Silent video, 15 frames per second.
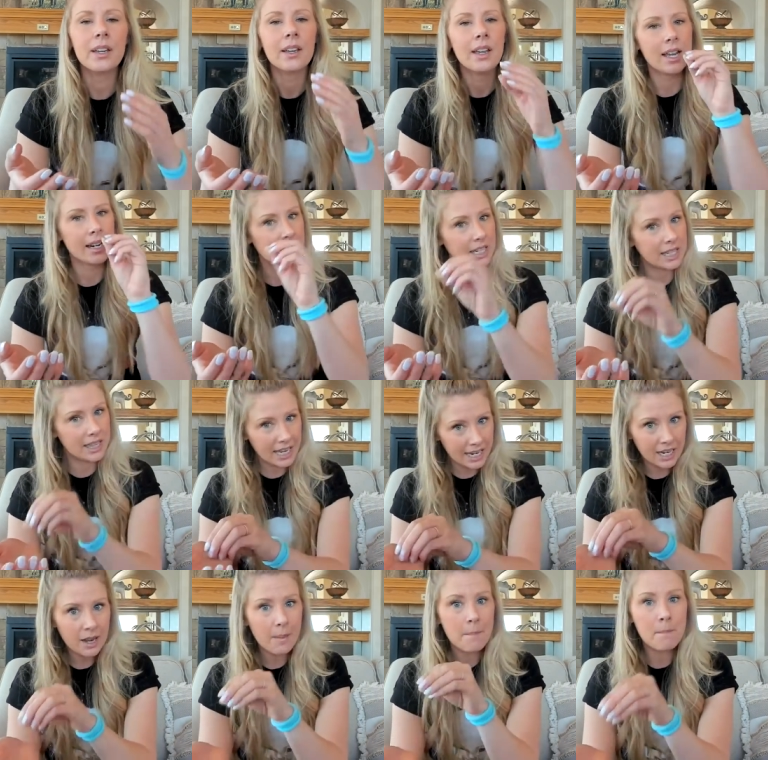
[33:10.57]
And
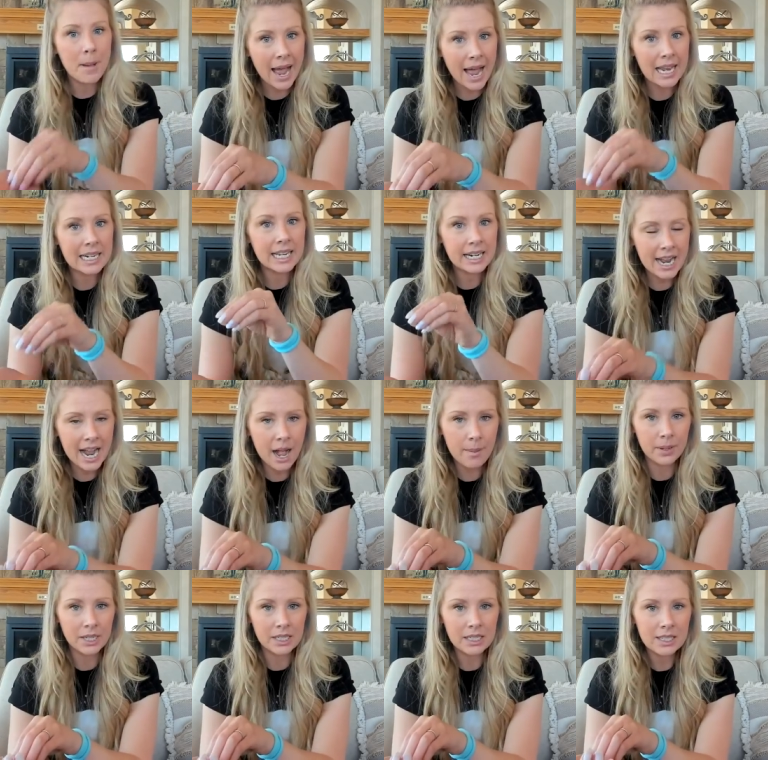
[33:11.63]
anything bad that
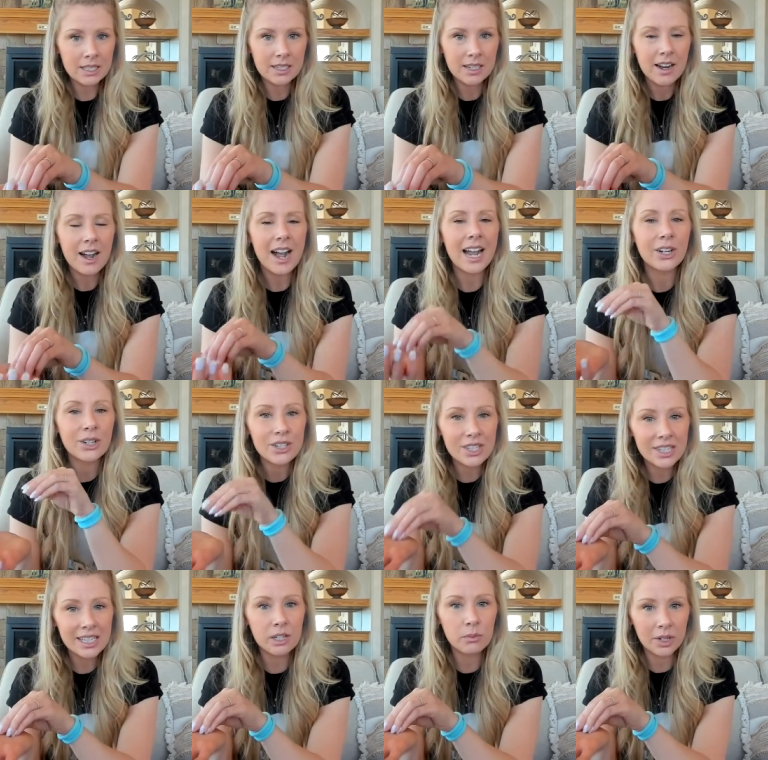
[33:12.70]
happens, I could
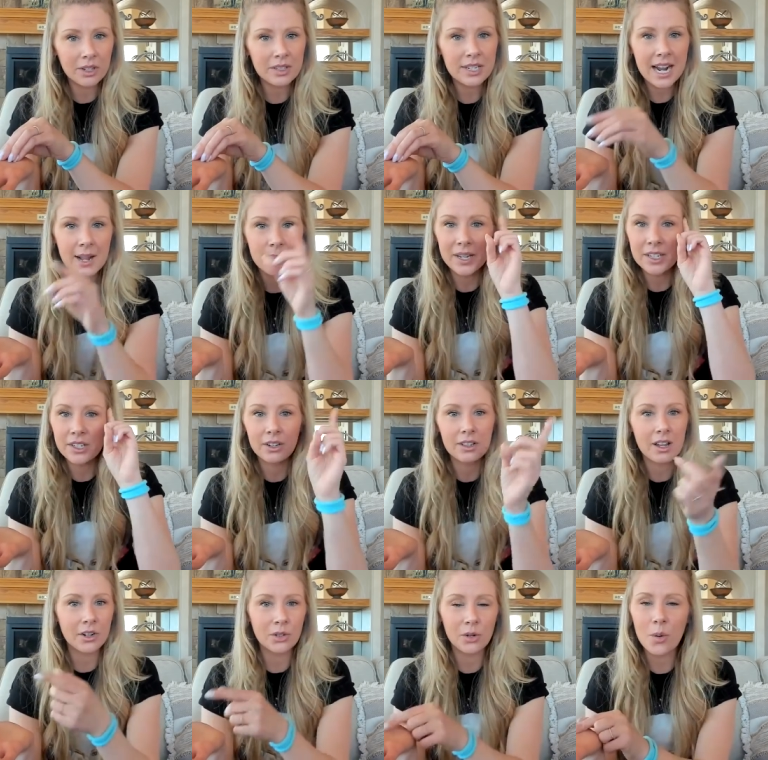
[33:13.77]
see in real time that
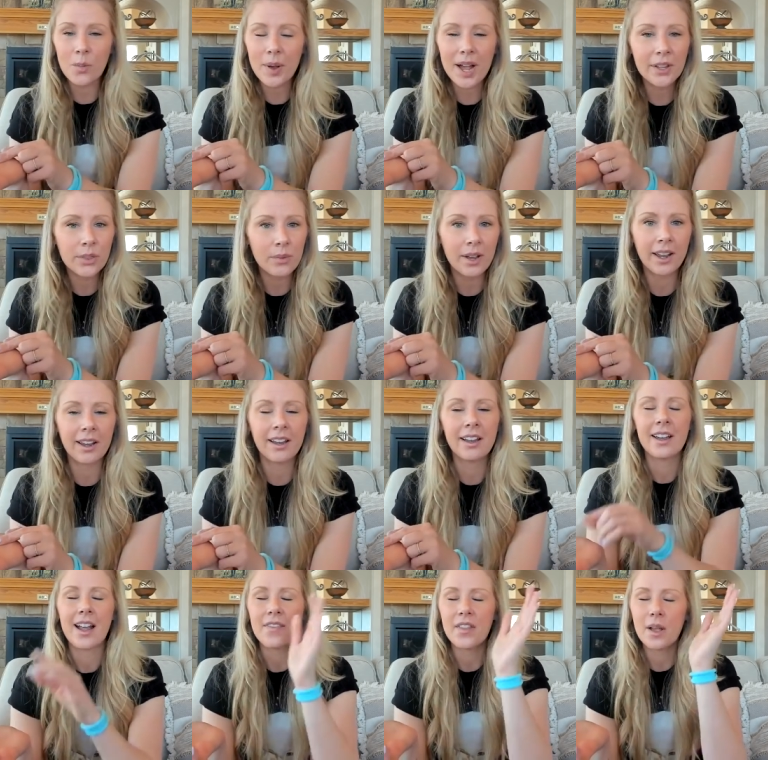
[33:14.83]
neurological pathway
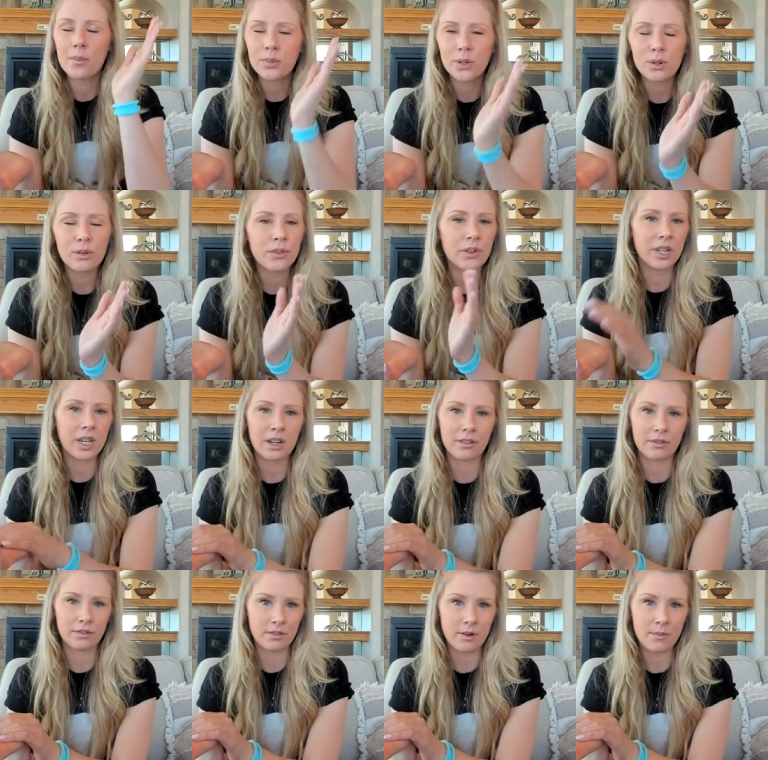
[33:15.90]
and that beautiful
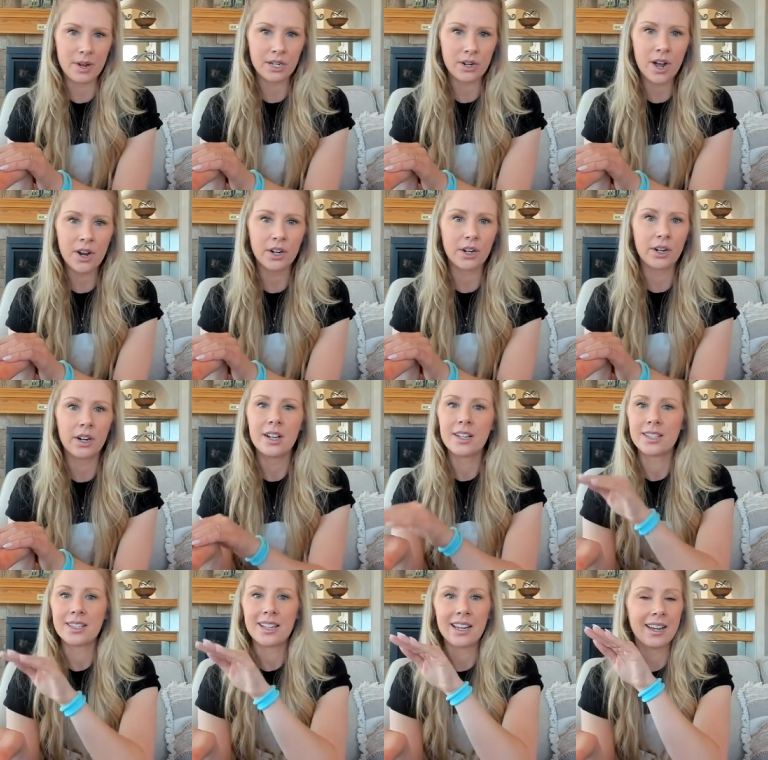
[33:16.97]
gift from my daughter
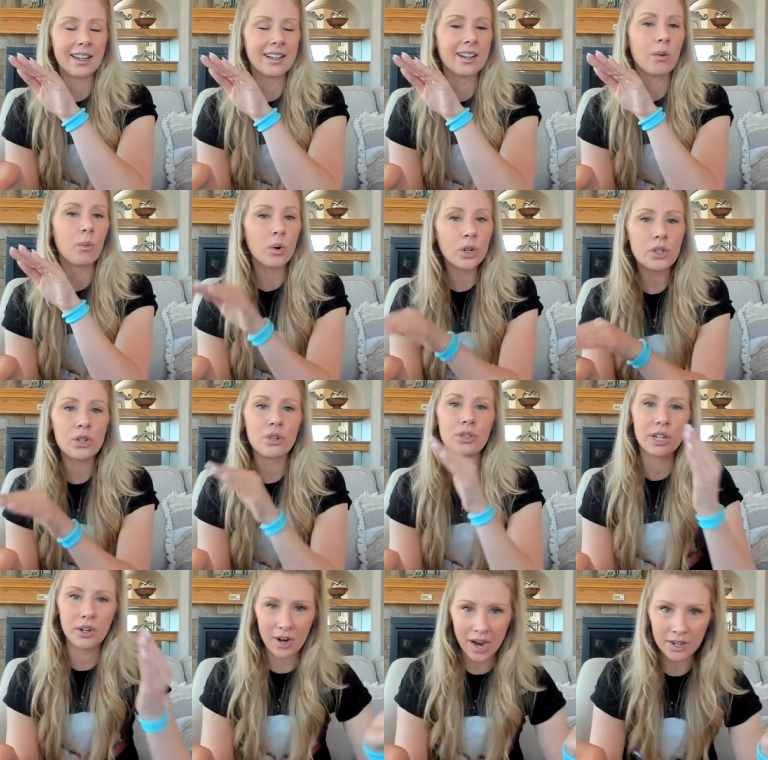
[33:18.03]
saying, We're
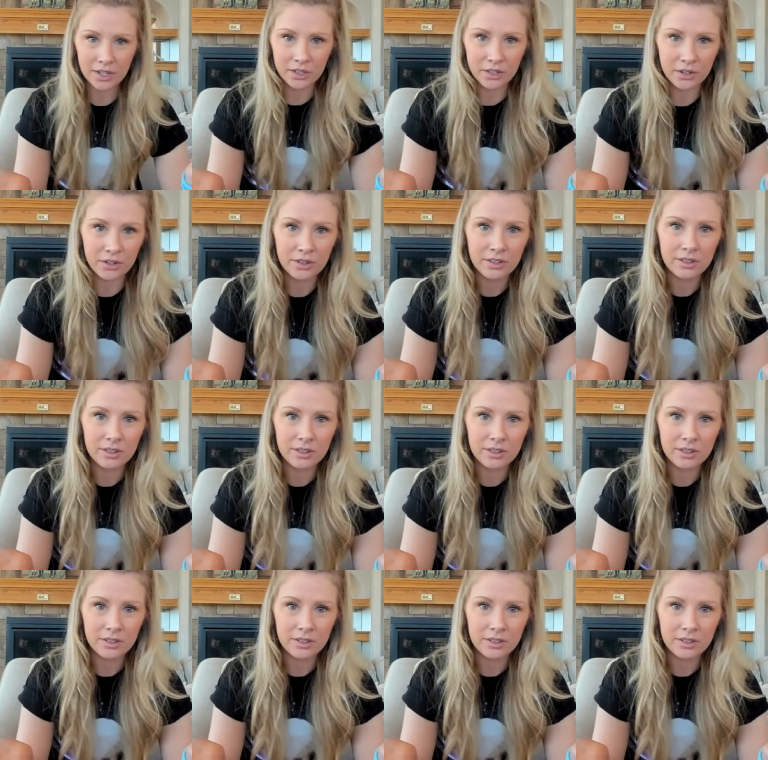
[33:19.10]
choosing gratitude.